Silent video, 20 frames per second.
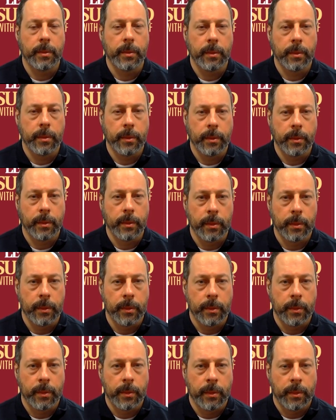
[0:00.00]

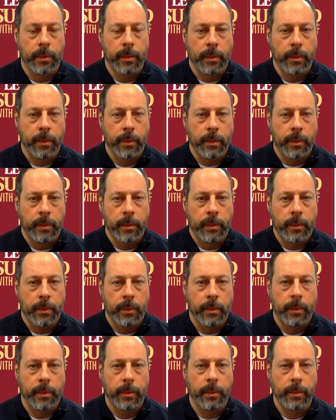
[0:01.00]

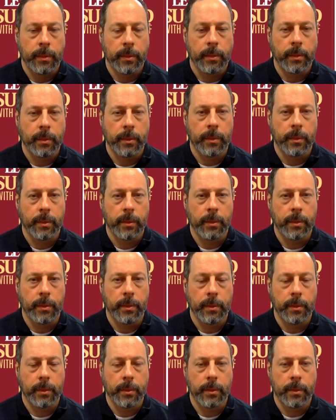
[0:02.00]

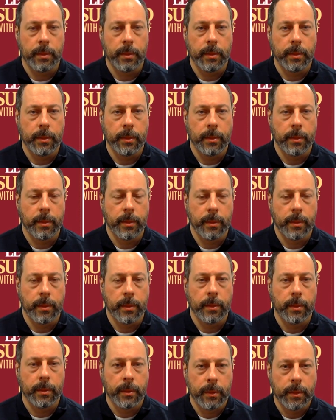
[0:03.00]

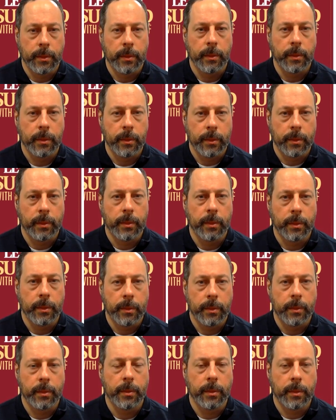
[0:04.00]

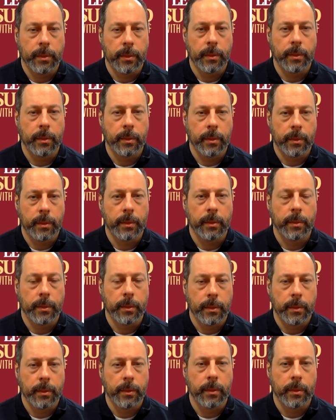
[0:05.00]

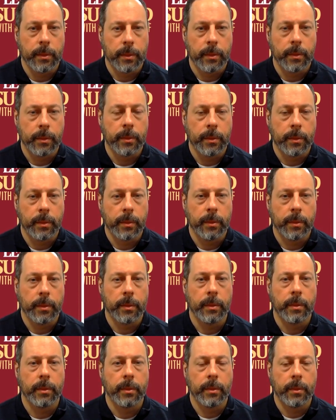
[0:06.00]

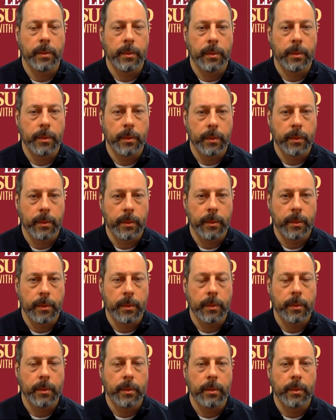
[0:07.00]
[no speech]